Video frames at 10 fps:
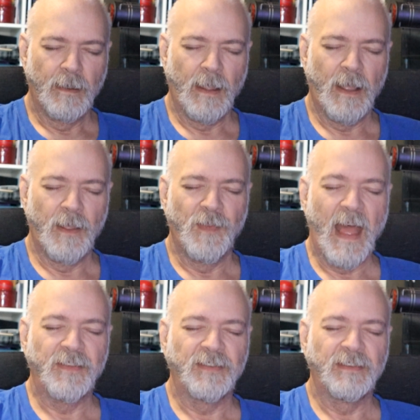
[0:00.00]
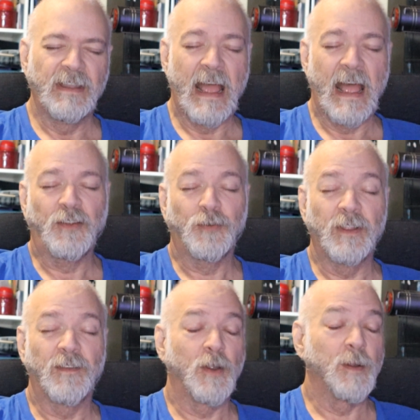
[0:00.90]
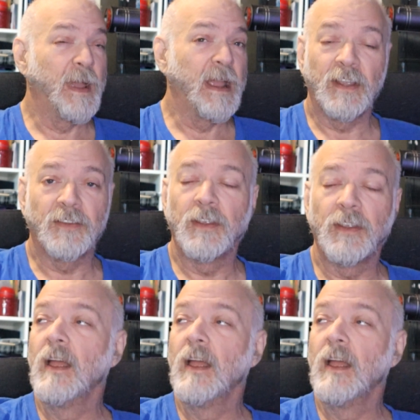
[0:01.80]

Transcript: And that's actually the very basics.